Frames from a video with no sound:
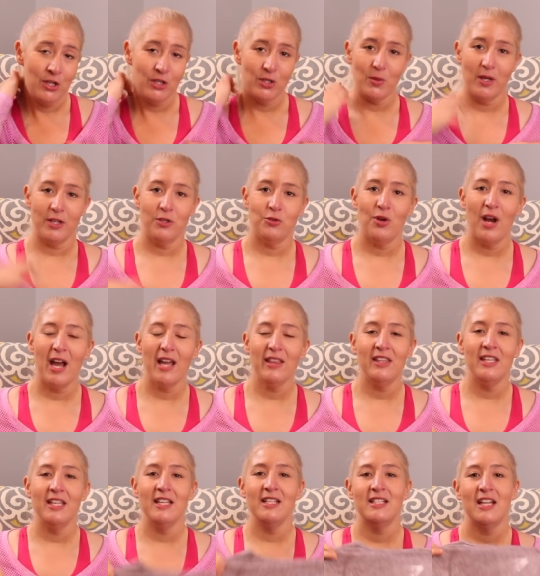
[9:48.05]
So I tried
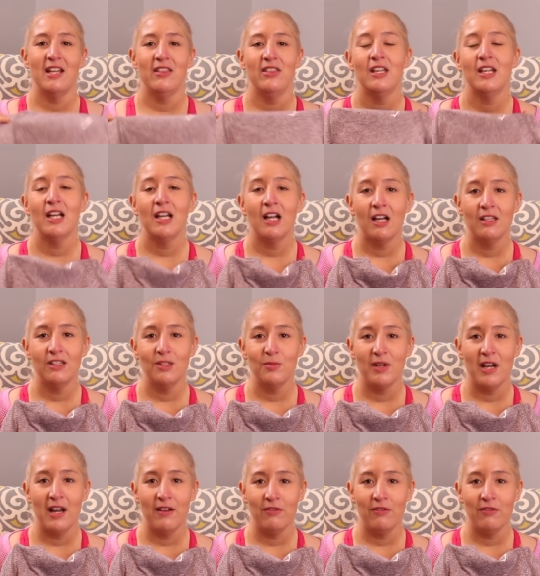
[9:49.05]
these and I think I got them in